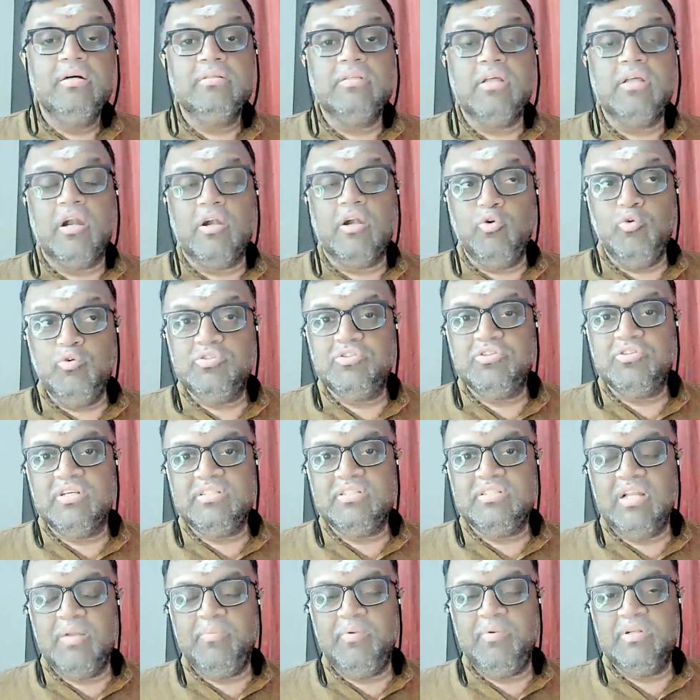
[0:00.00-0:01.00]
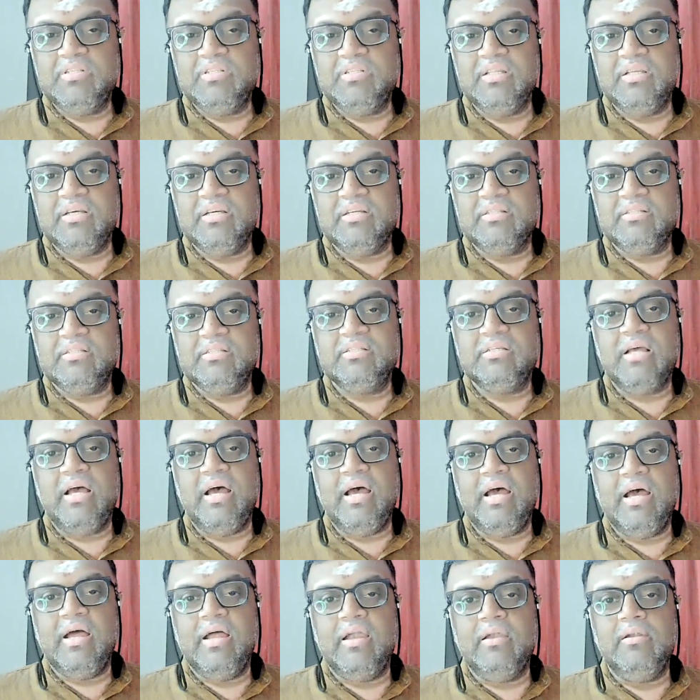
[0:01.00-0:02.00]
There are 2 stress syllables in this,
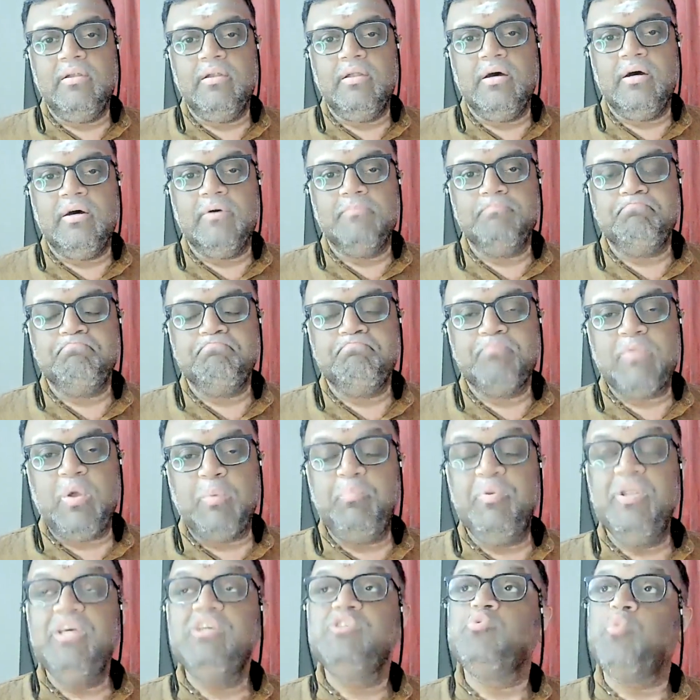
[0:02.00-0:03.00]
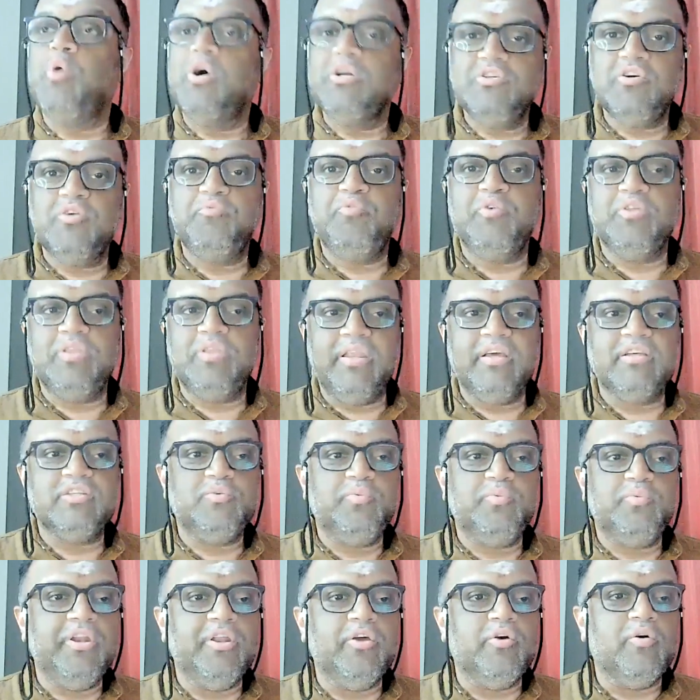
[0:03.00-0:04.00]
and please watch out for the
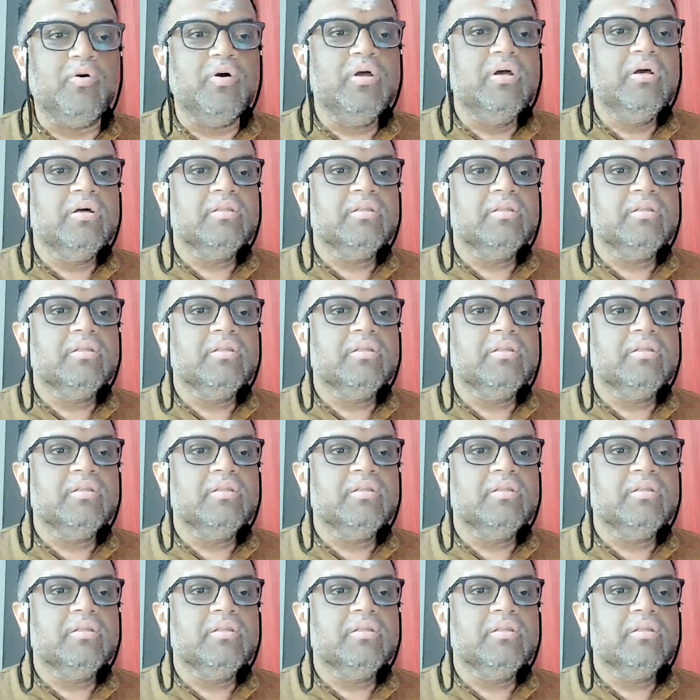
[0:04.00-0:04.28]
next video.